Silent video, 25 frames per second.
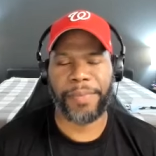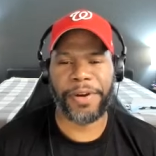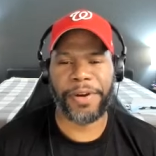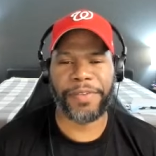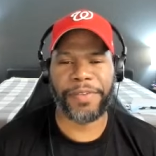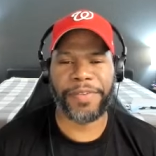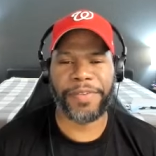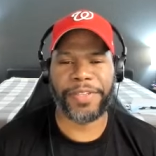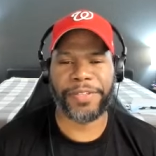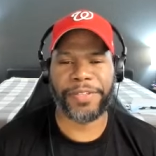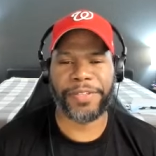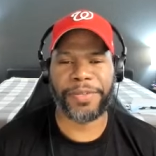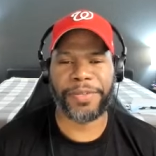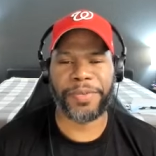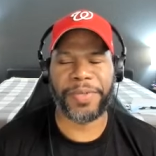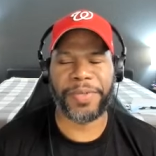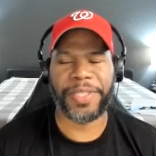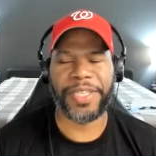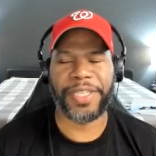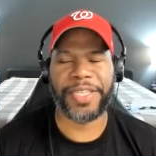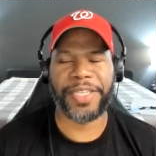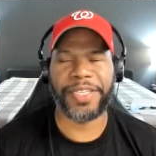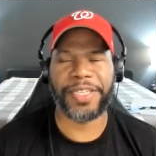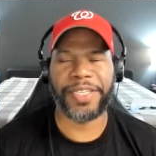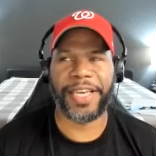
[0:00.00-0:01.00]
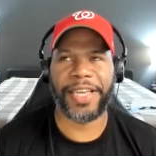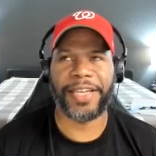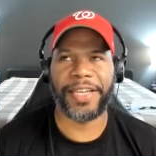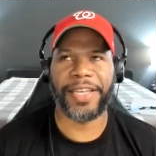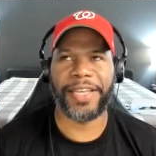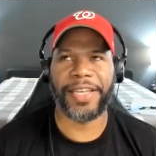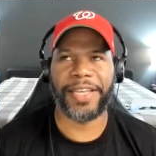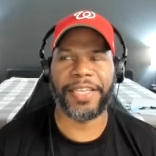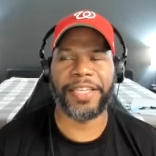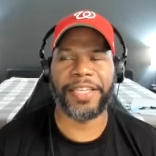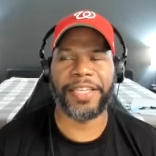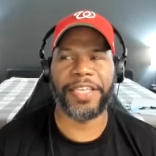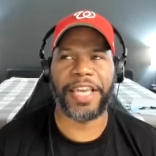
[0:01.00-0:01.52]
And part of it too, we did get
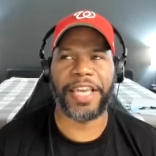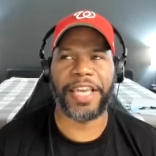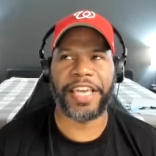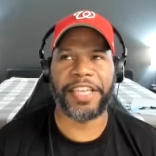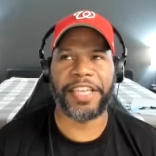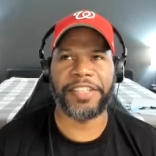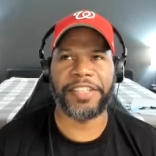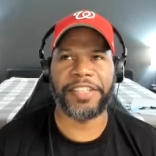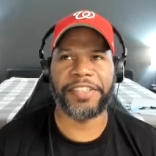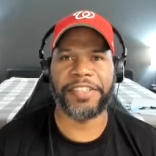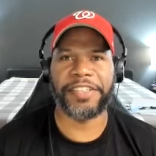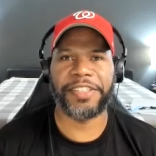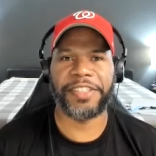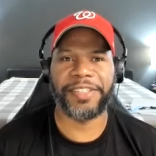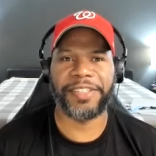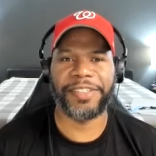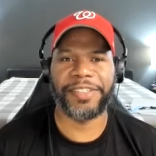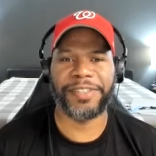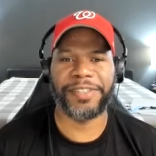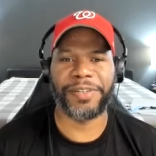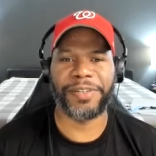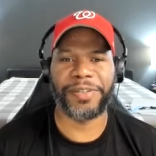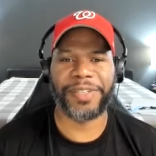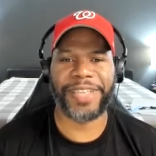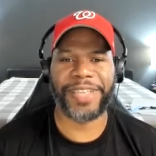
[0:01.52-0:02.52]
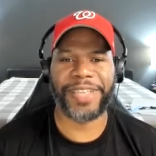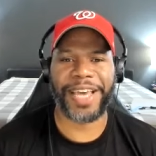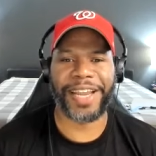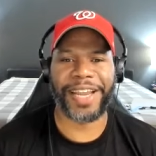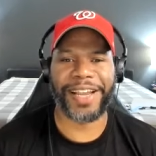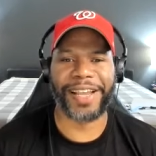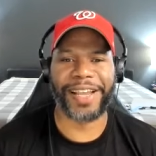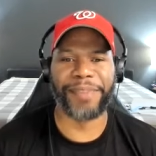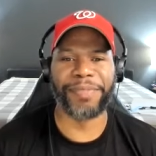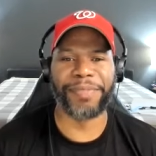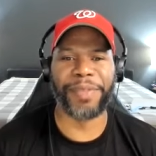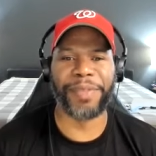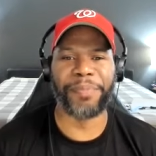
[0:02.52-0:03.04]
engaged. So it's kind of
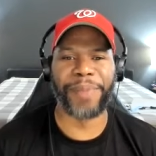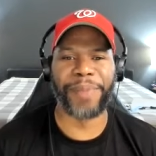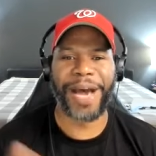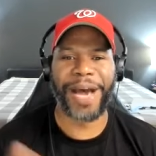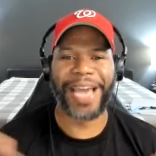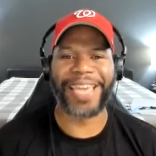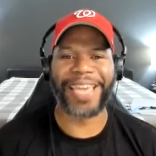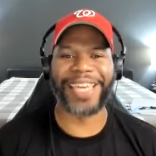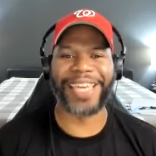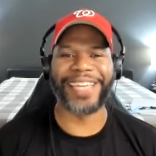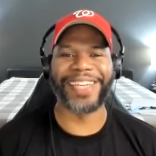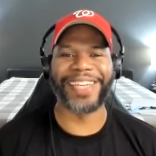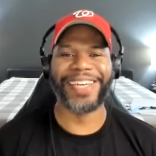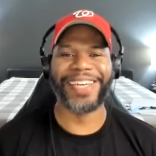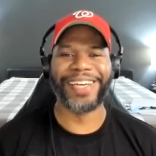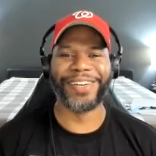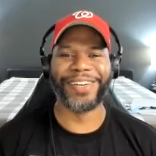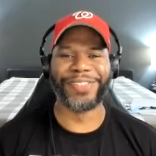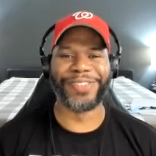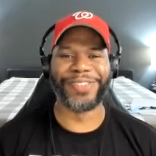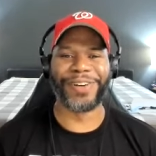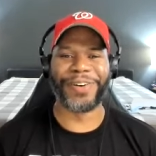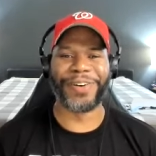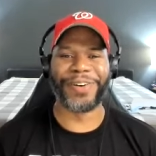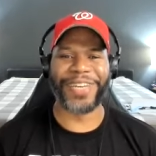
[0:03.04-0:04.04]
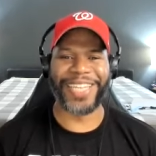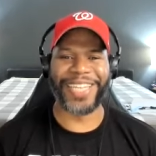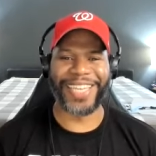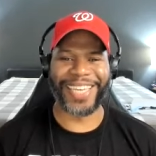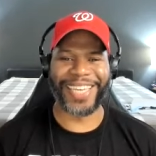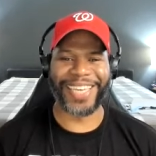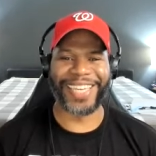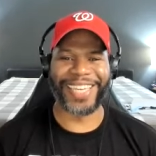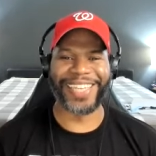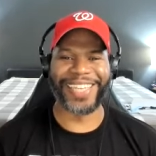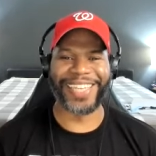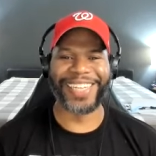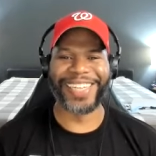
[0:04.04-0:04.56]
like the buy-in, it was already
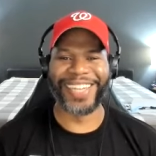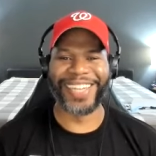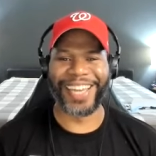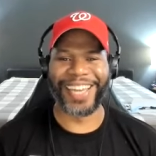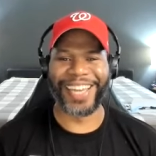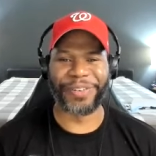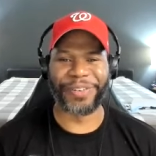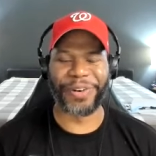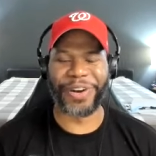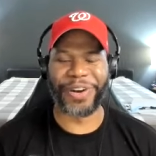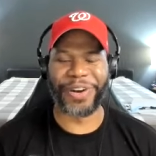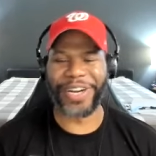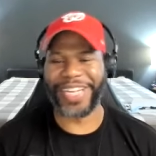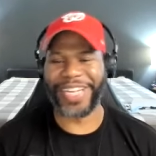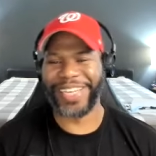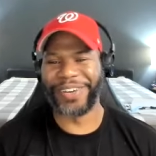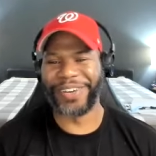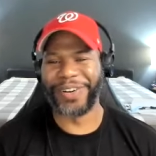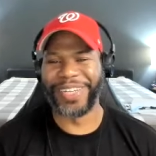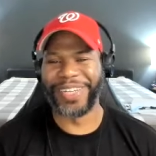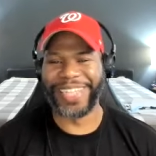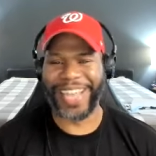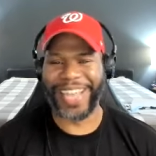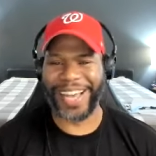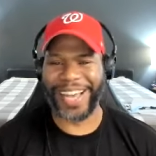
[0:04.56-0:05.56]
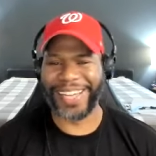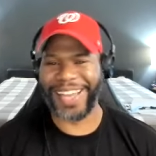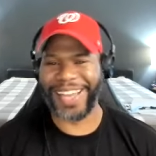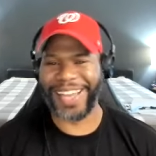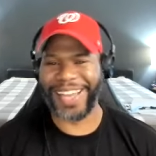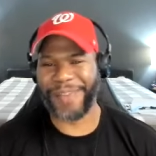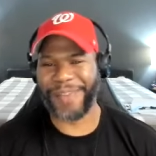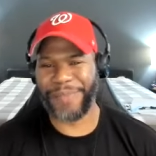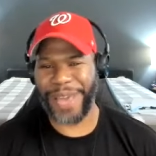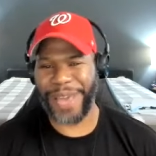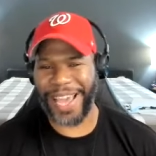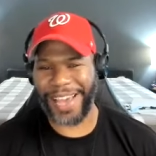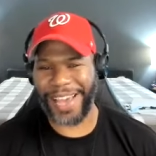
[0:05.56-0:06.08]
in, like we were already going down
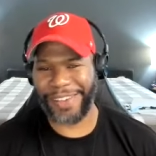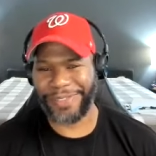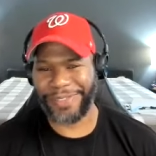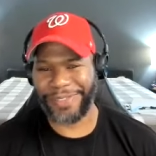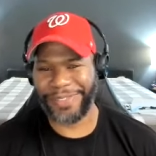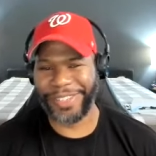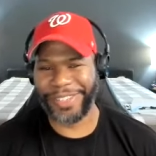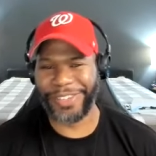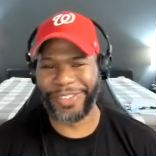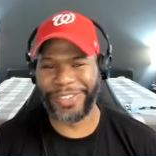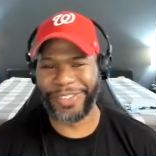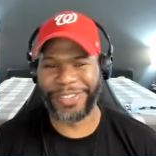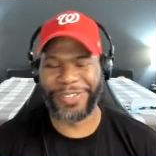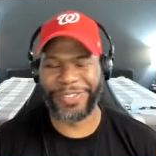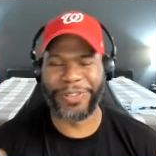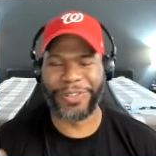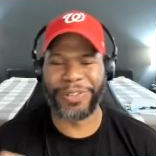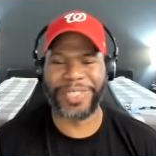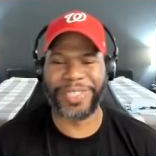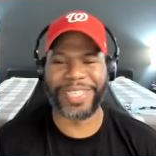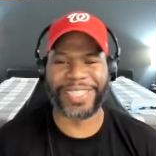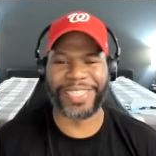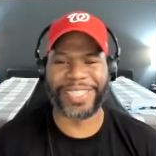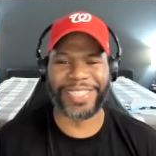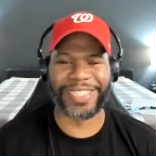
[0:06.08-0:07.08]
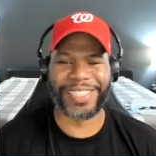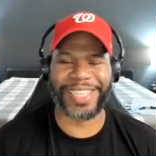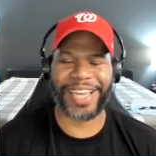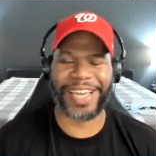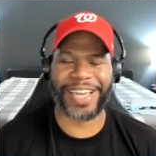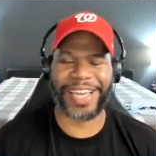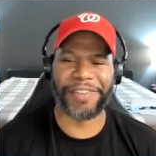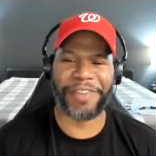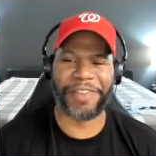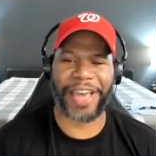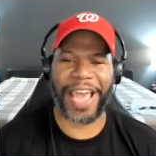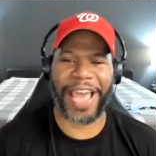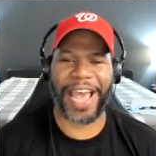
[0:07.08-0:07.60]
that path, you know, yeah. So it wasn't just kind
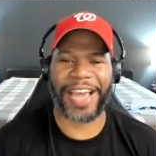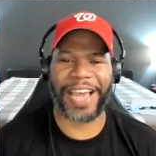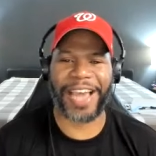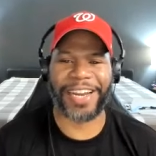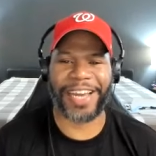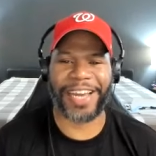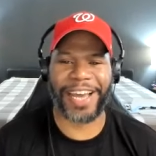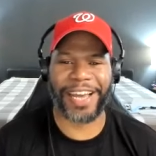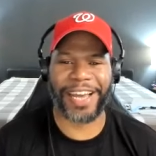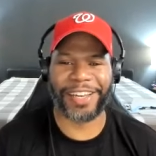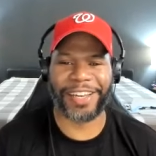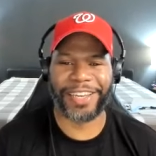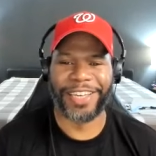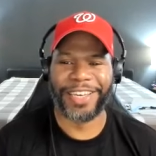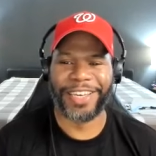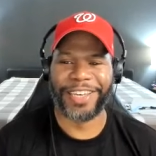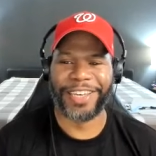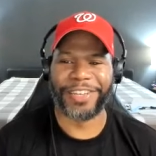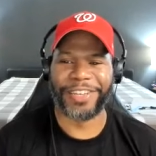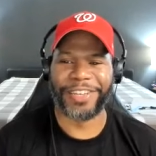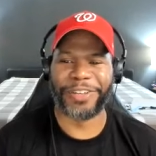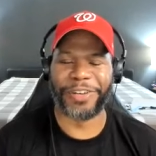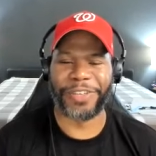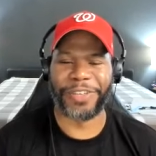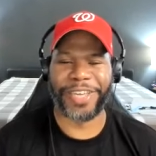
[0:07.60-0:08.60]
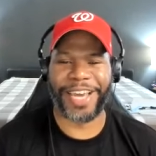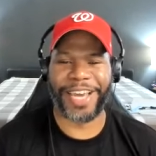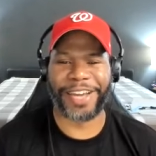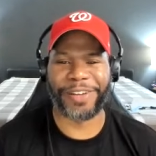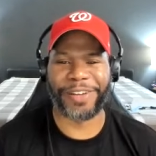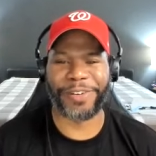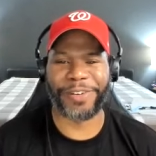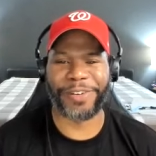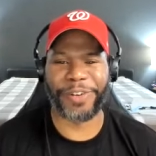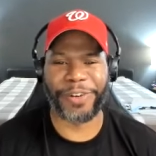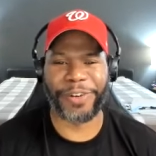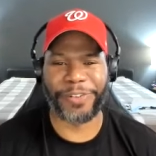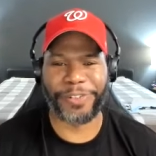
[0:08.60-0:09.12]
of an ad hoc, you know, you got a
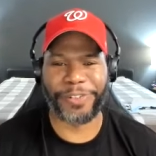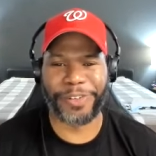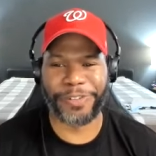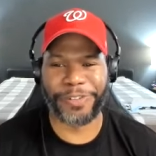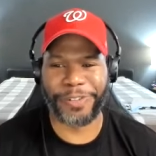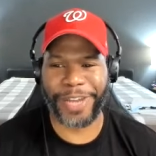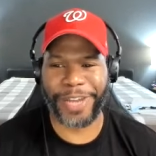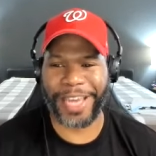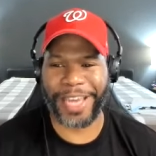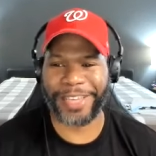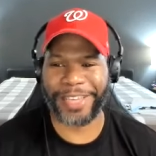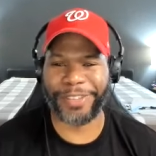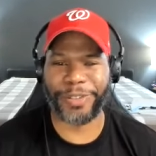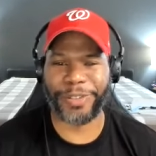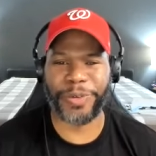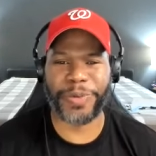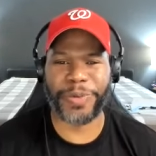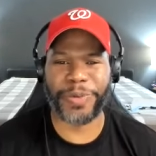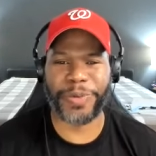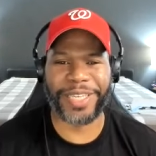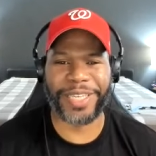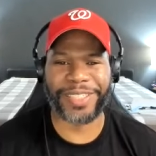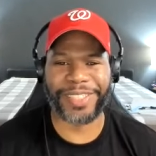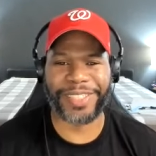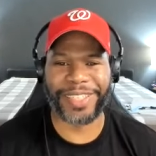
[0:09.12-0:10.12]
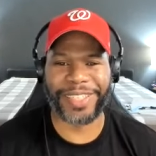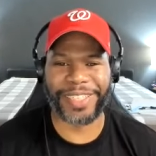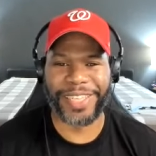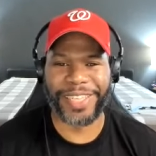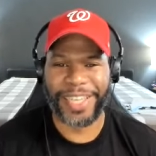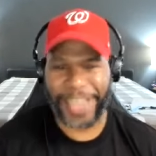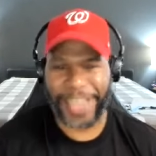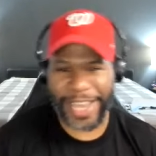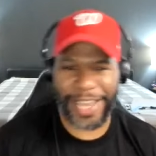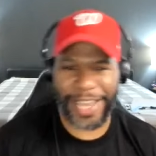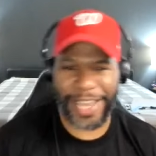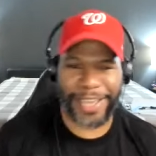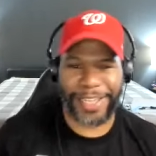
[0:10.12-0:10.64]
girlfriend for like two weeks and
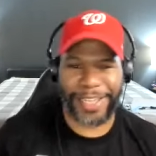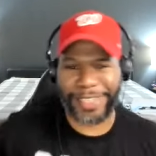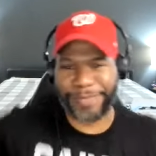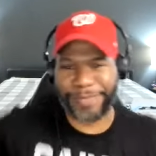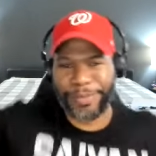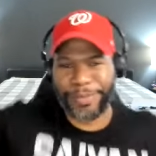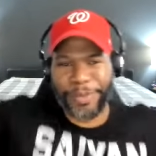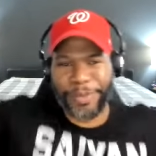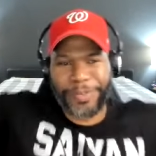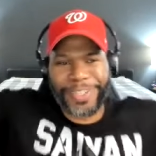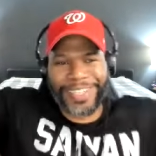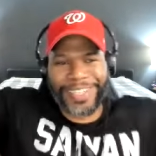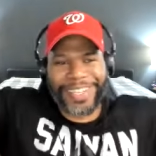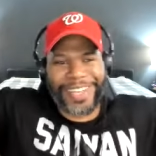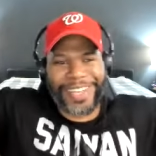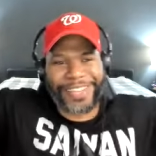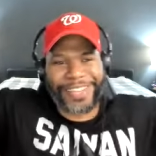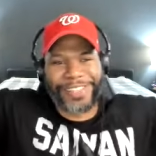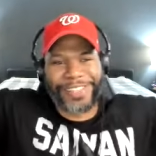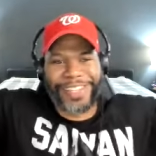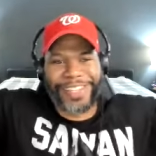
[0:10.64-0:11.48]
hey, let's move in together.